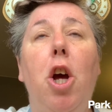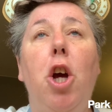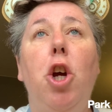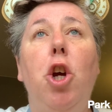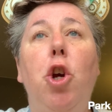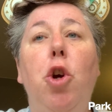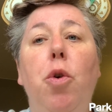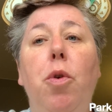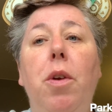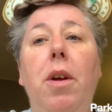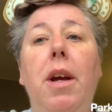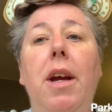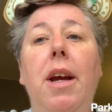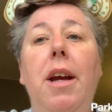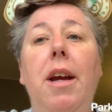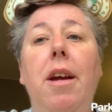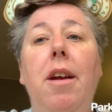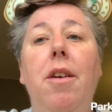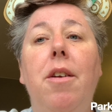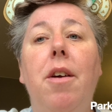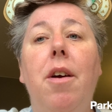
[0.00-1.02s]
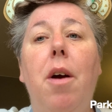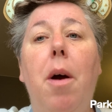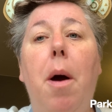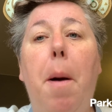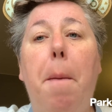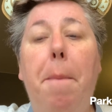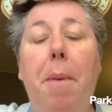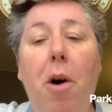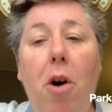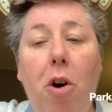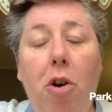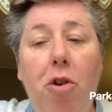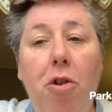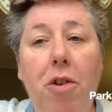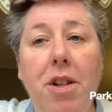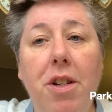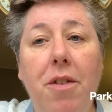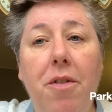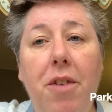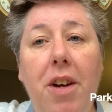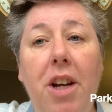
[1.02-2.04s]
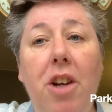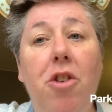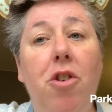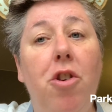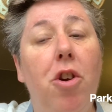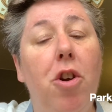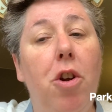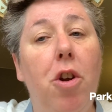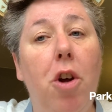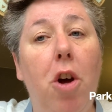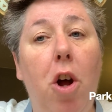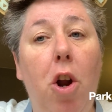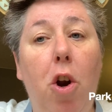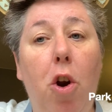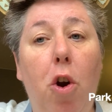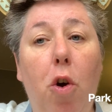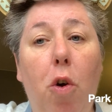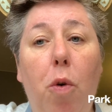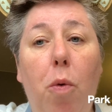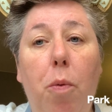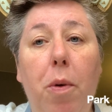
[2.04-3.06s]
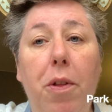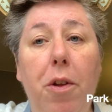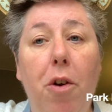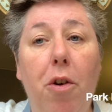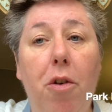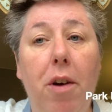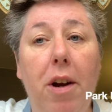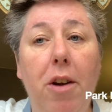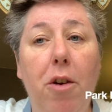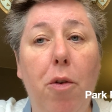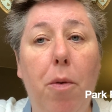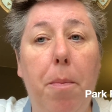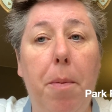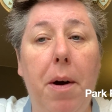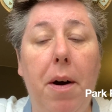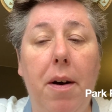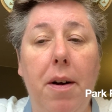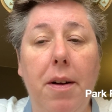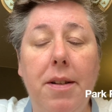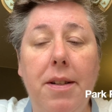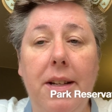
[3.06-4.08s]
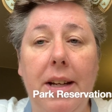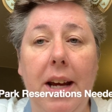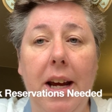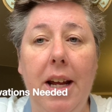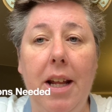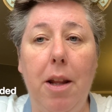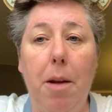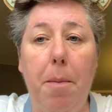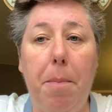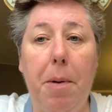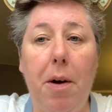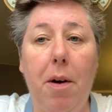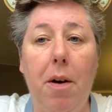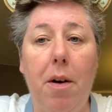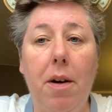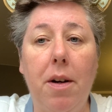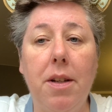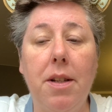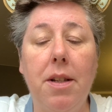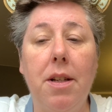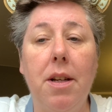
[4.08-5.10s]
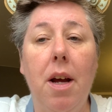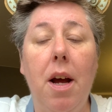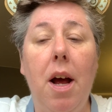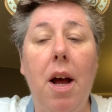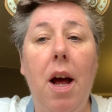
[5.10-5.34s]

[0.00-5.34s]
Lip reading: You need a park reservation along with your annual pass to get in the parks,